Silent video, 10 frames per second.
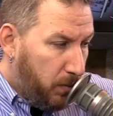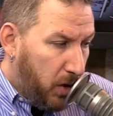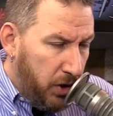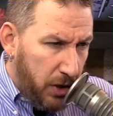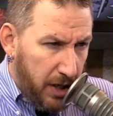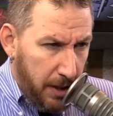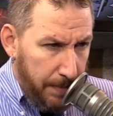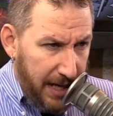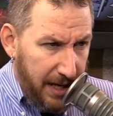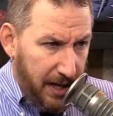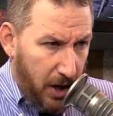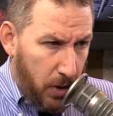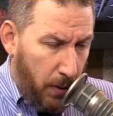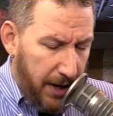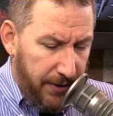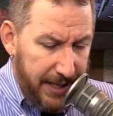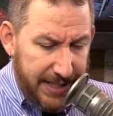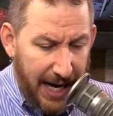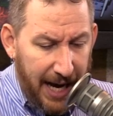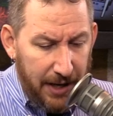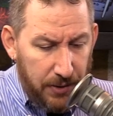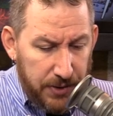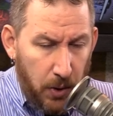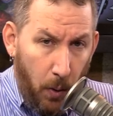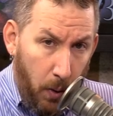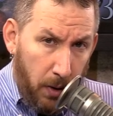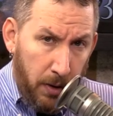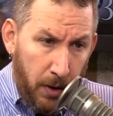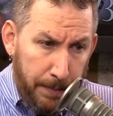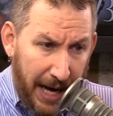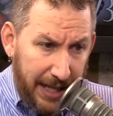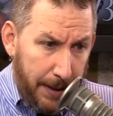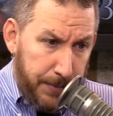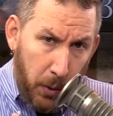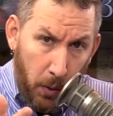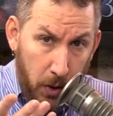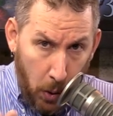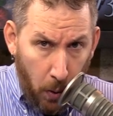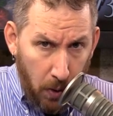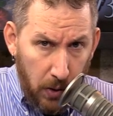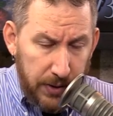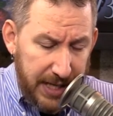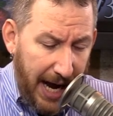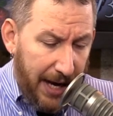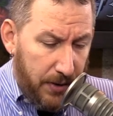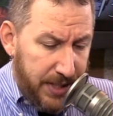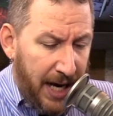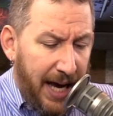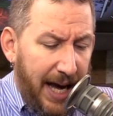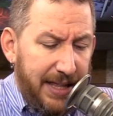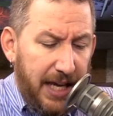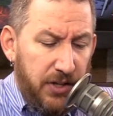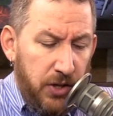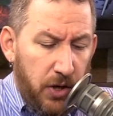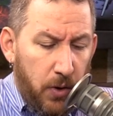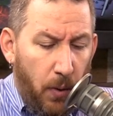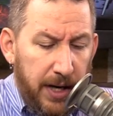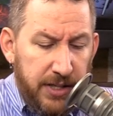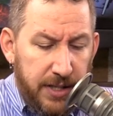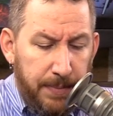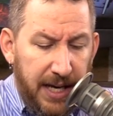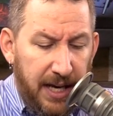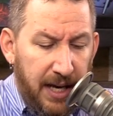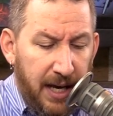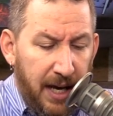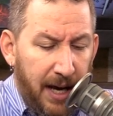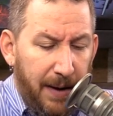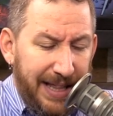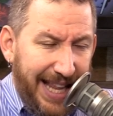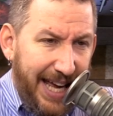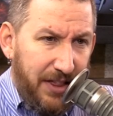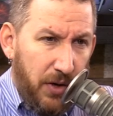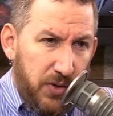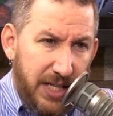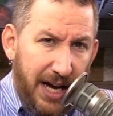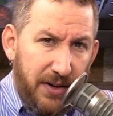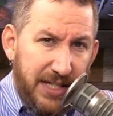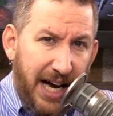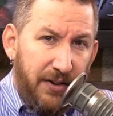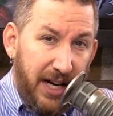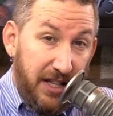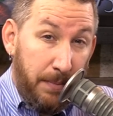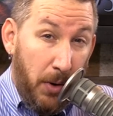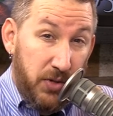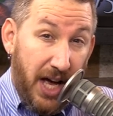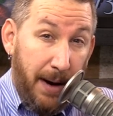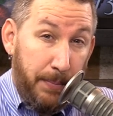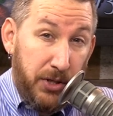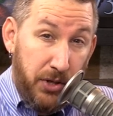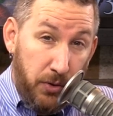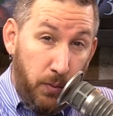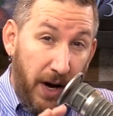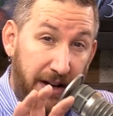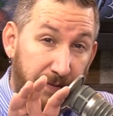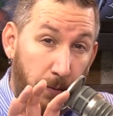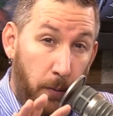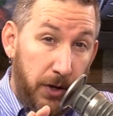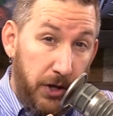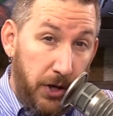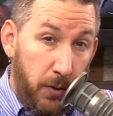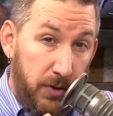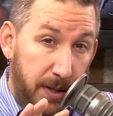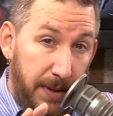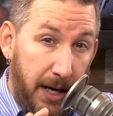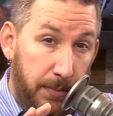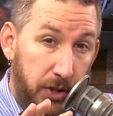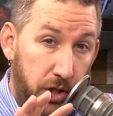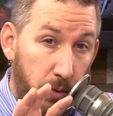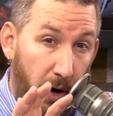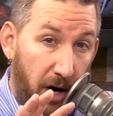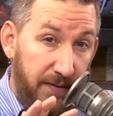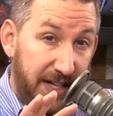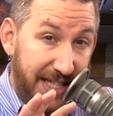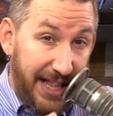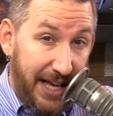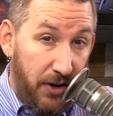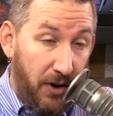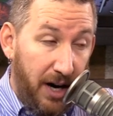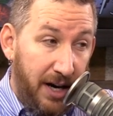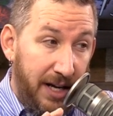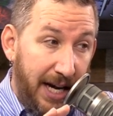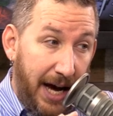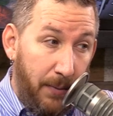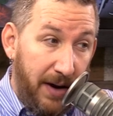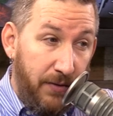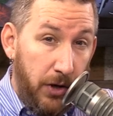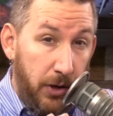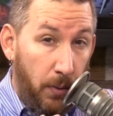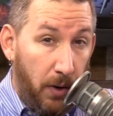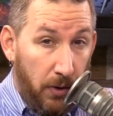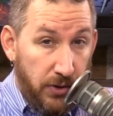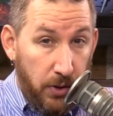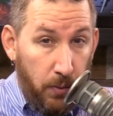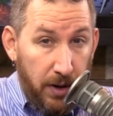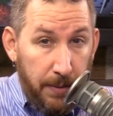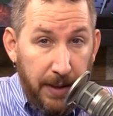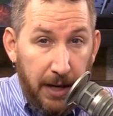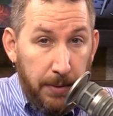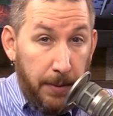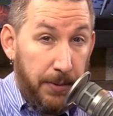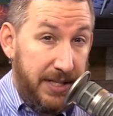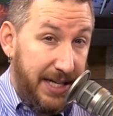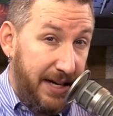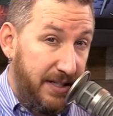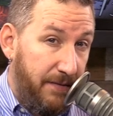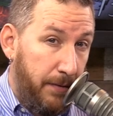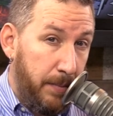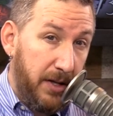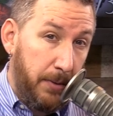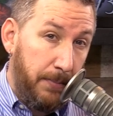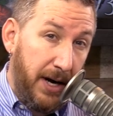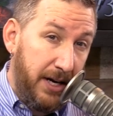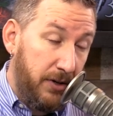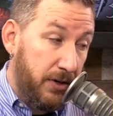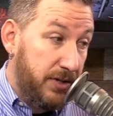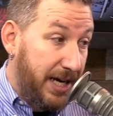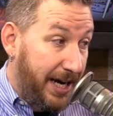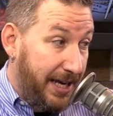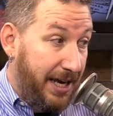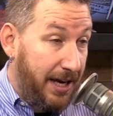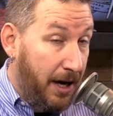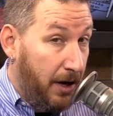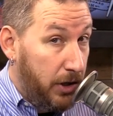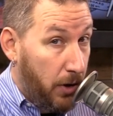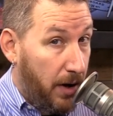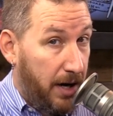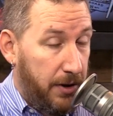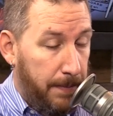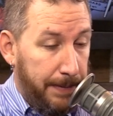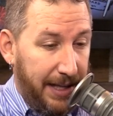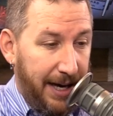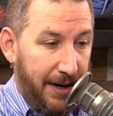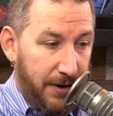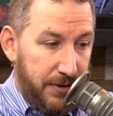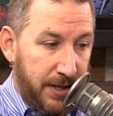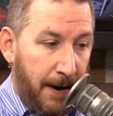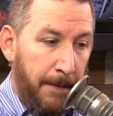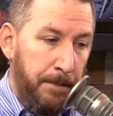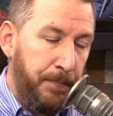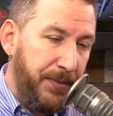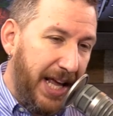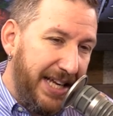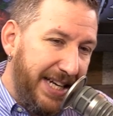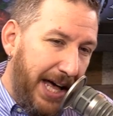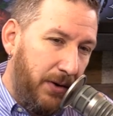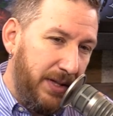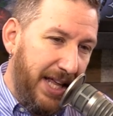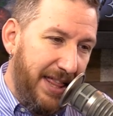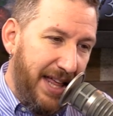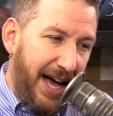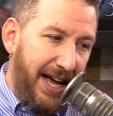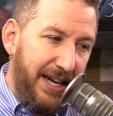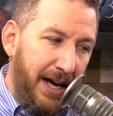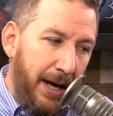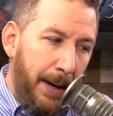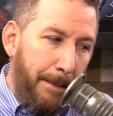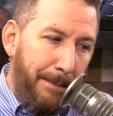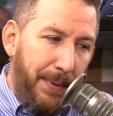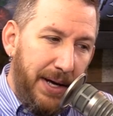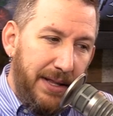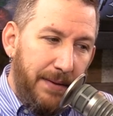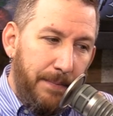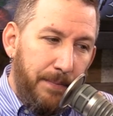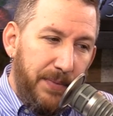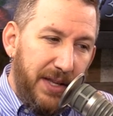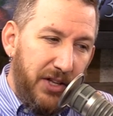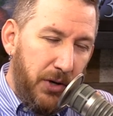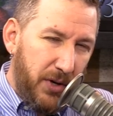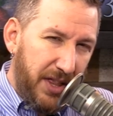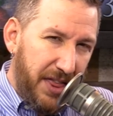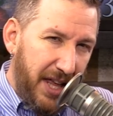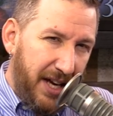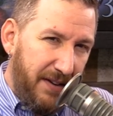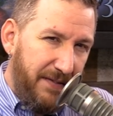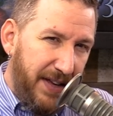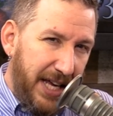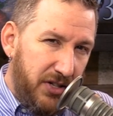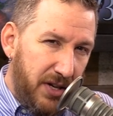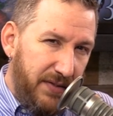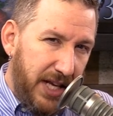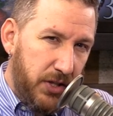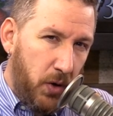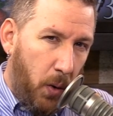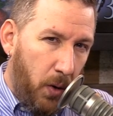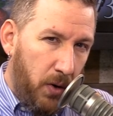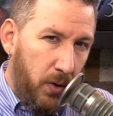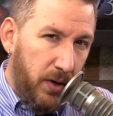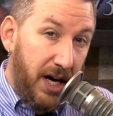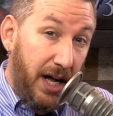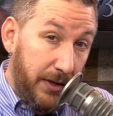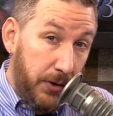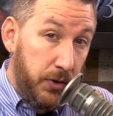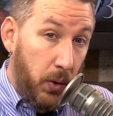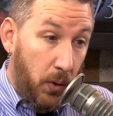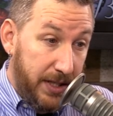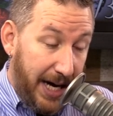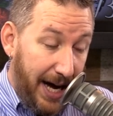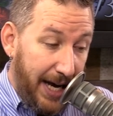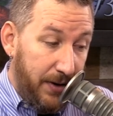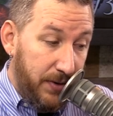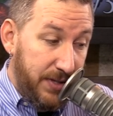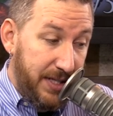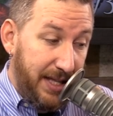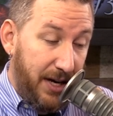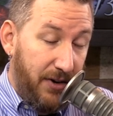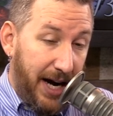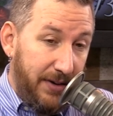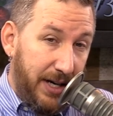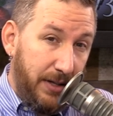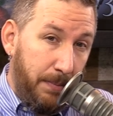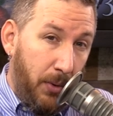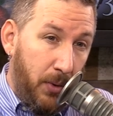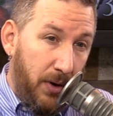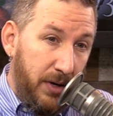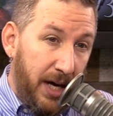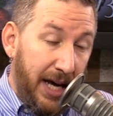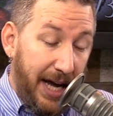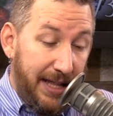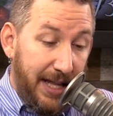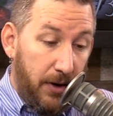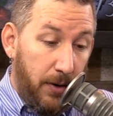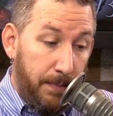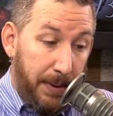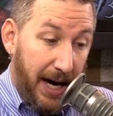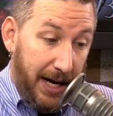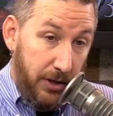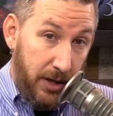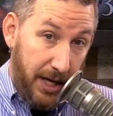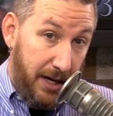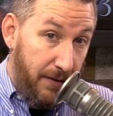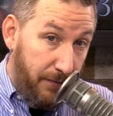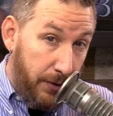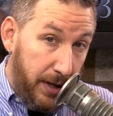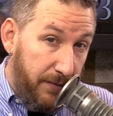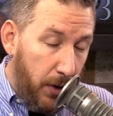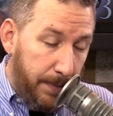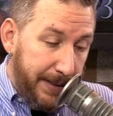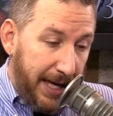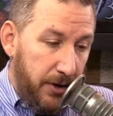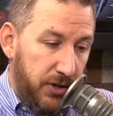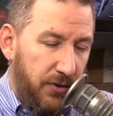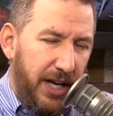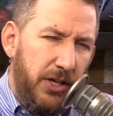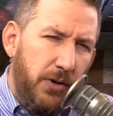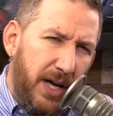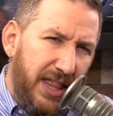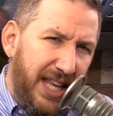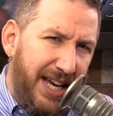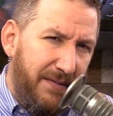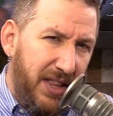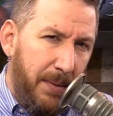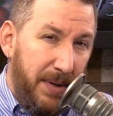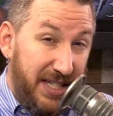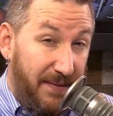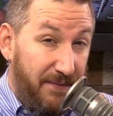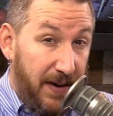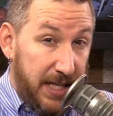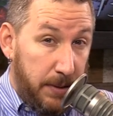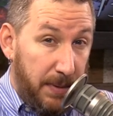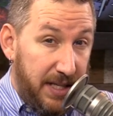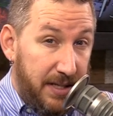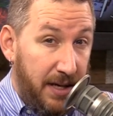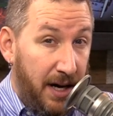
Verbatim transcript: You're going to be acquiring tiles or polyps or coral tiles, and then you're going to be laying those tiles out in the most opportune way for you to be able to harvest later on. However, you also want to be able to protect it from other predators, that is your other players. And not only that, but you could think of each of these coral colors or tiles that are out on the board and that are behind you and in front of your player screen. You can think of them as investments